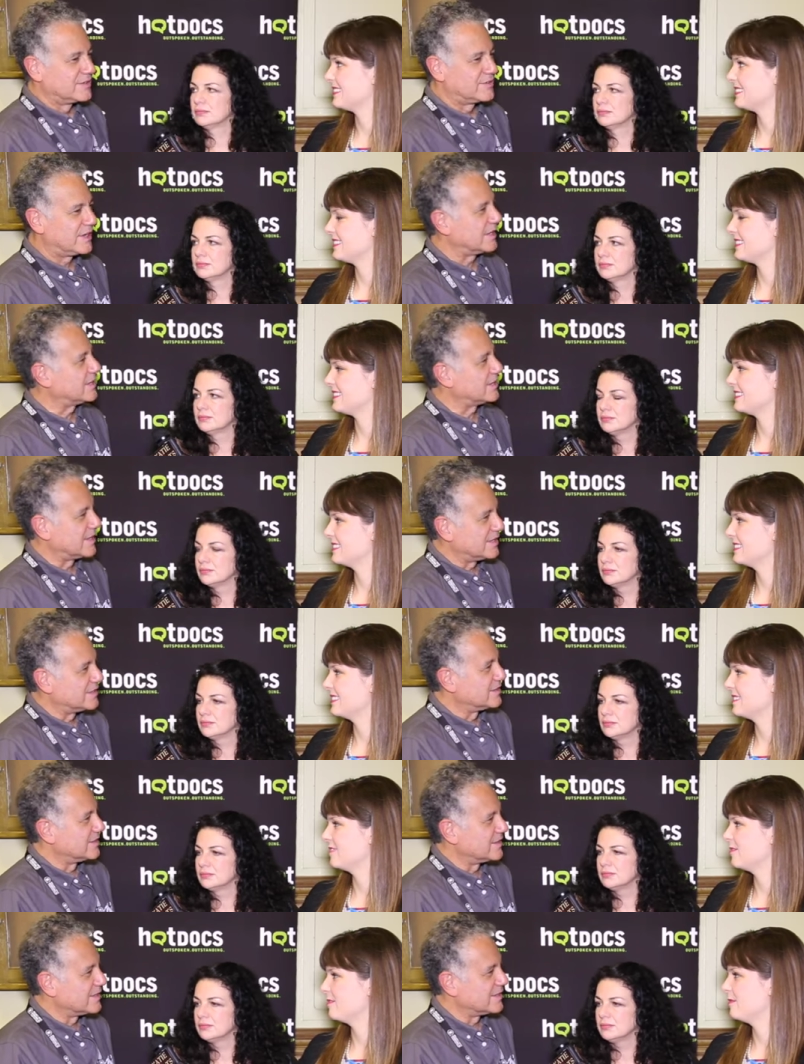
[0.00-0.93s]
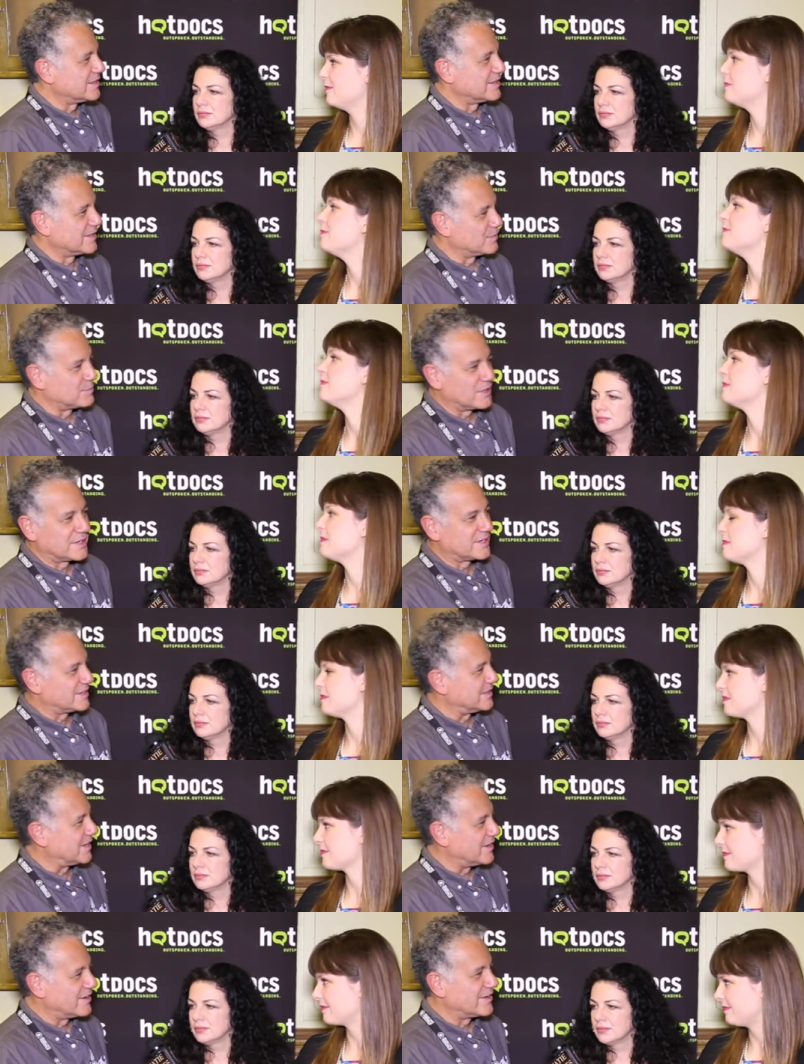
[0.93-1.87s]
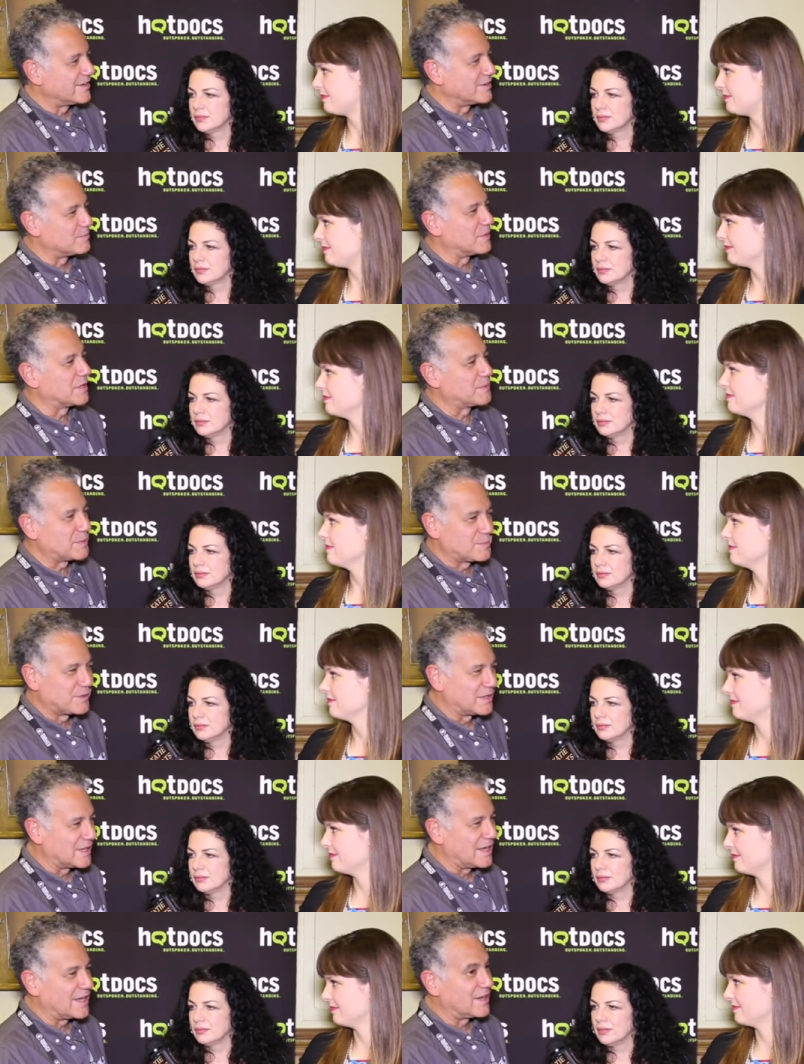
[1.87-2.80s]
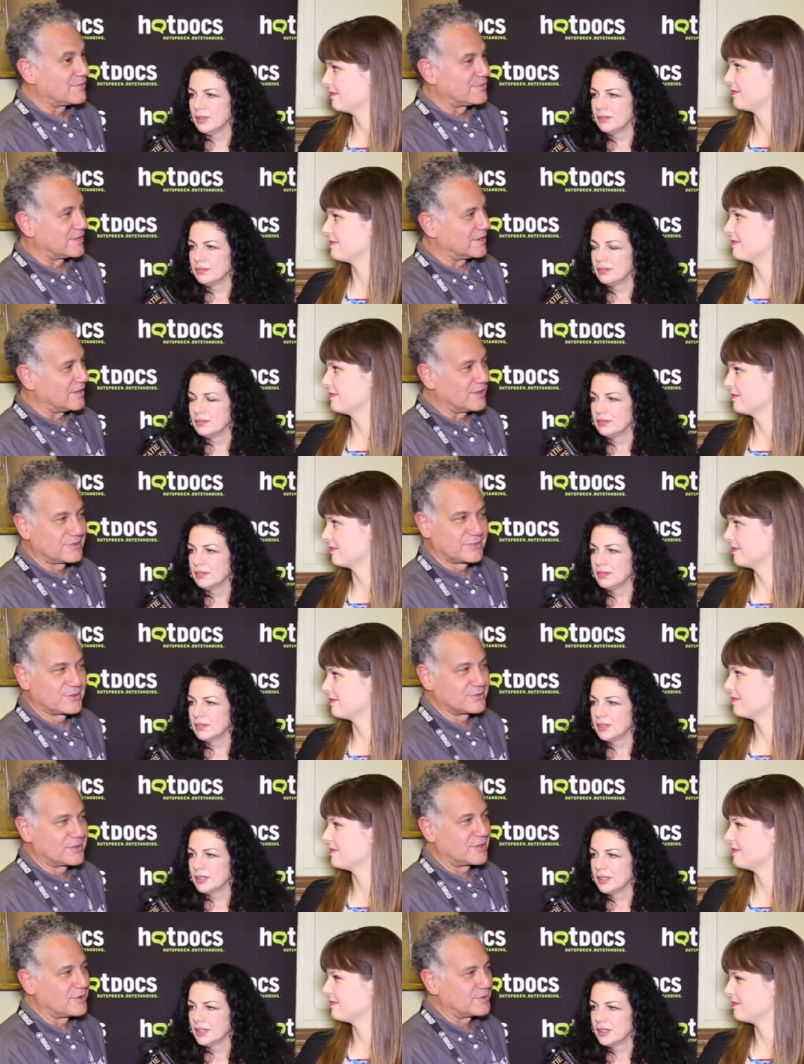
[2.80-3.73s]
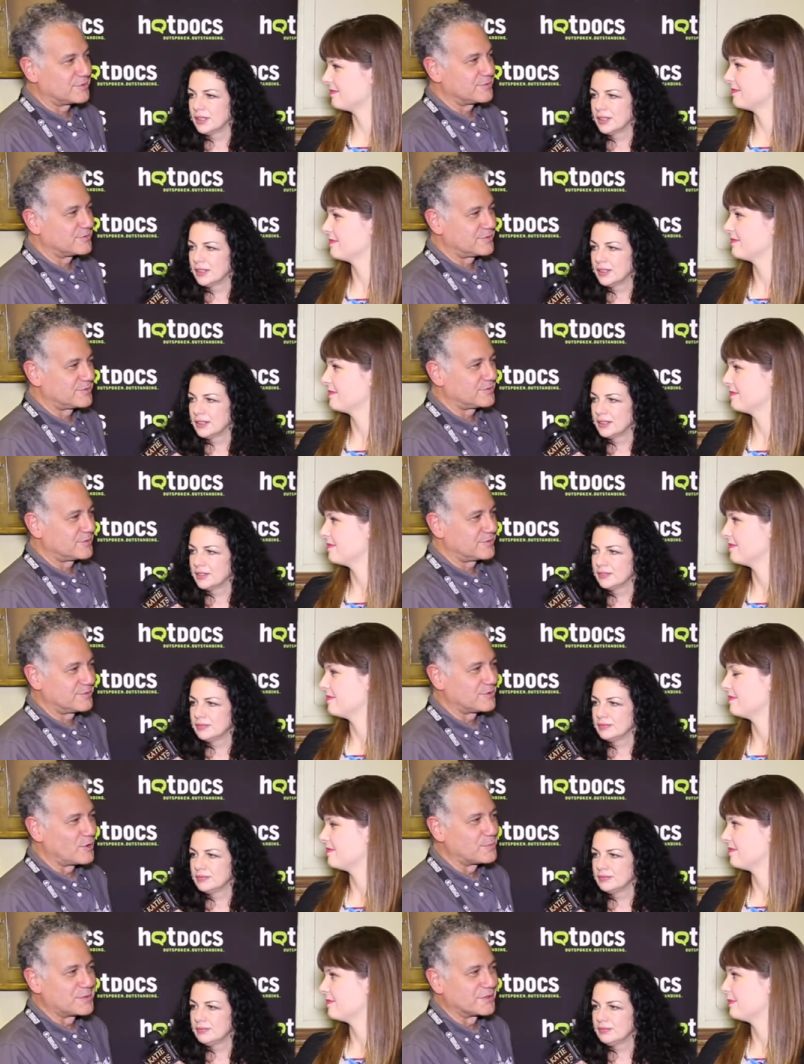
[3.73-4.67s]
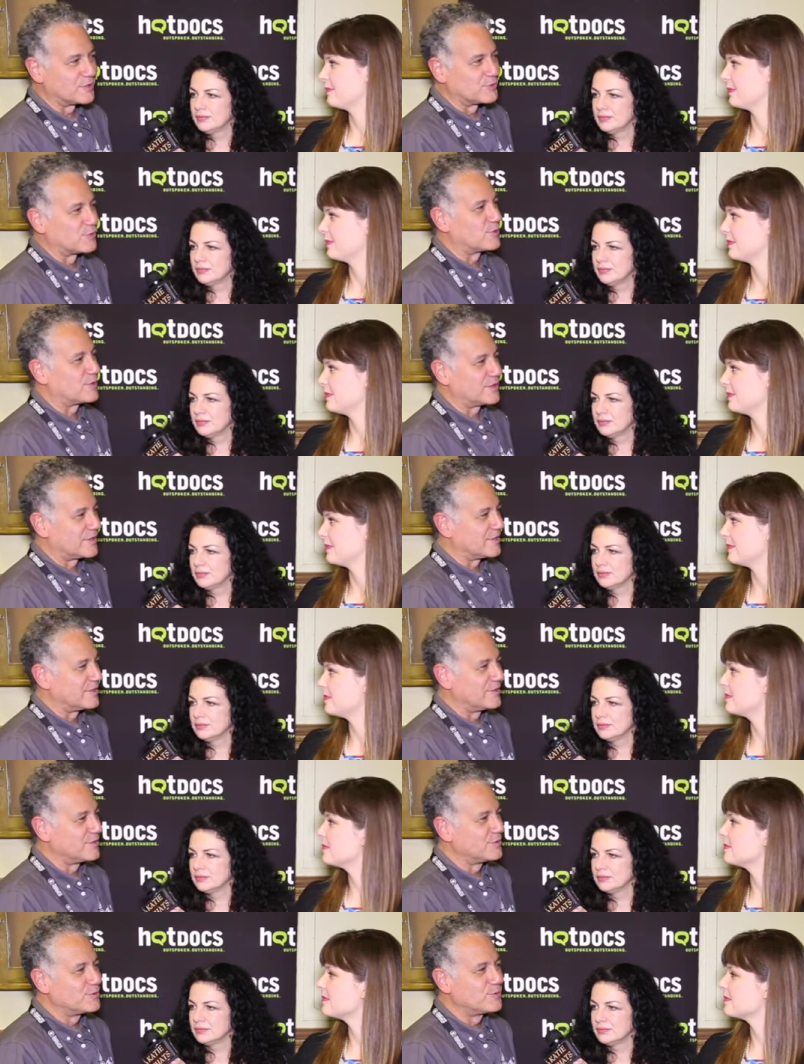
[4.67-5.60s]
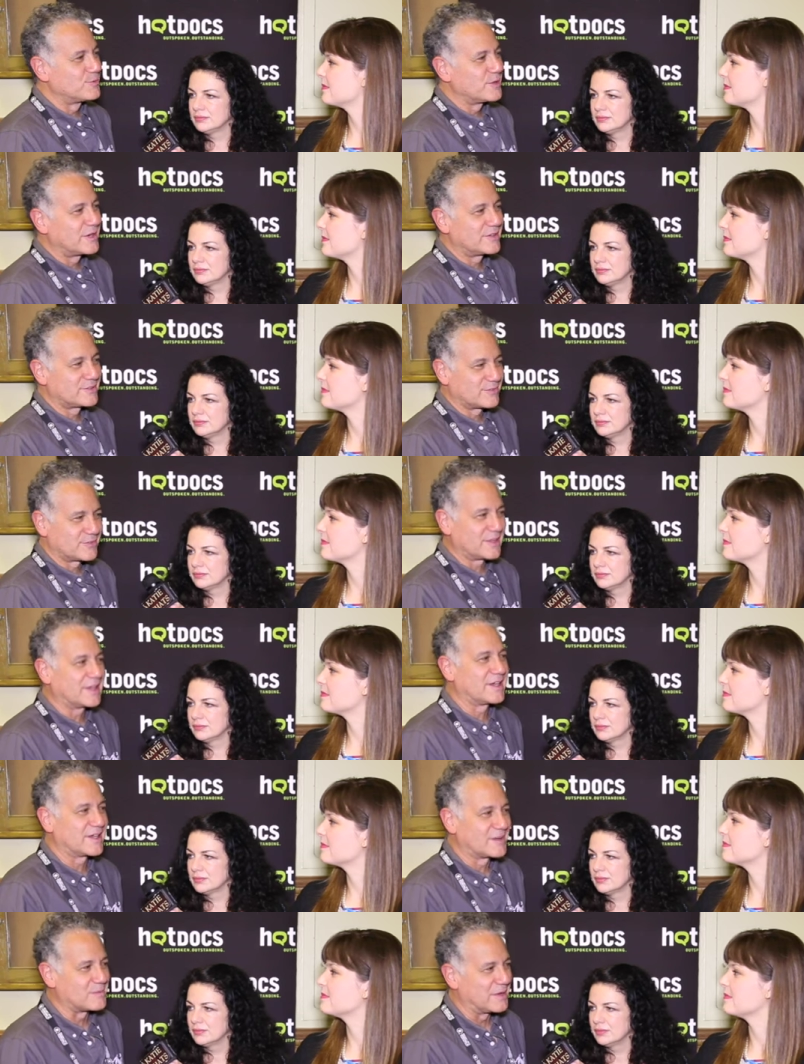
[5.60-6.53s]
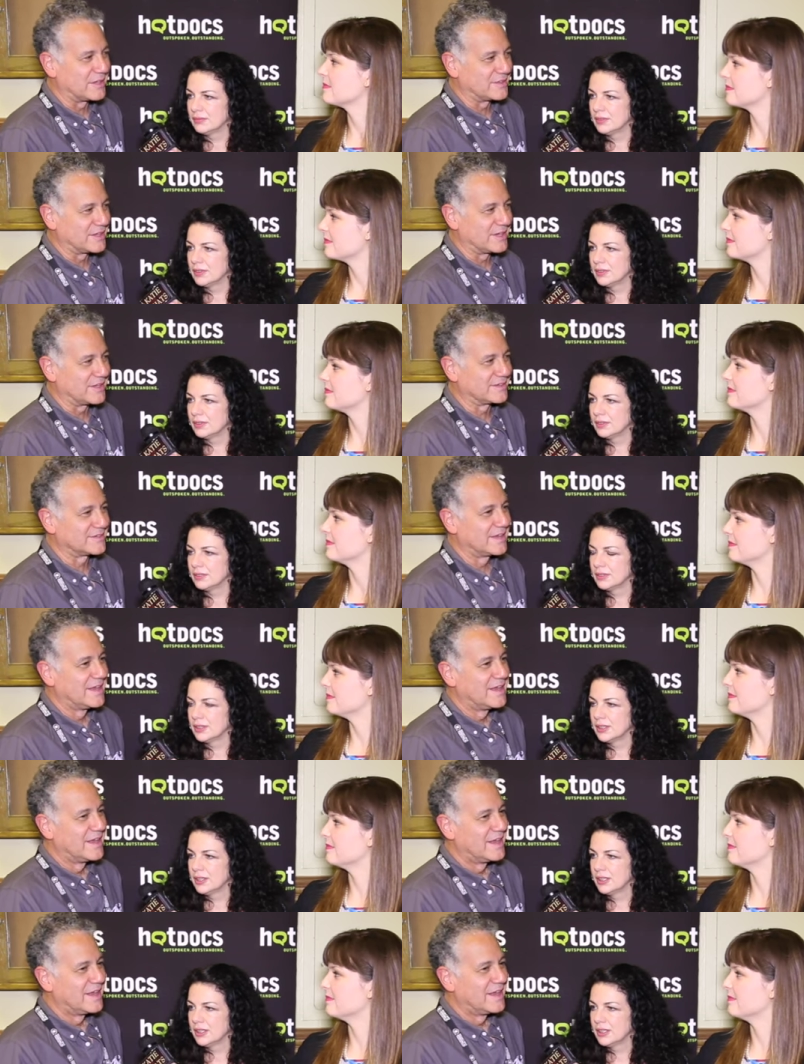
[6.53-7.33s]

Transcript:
Speaker 1: take an idea and break it down and make people laugh and also, you know, open the door to new ways of thinking about things.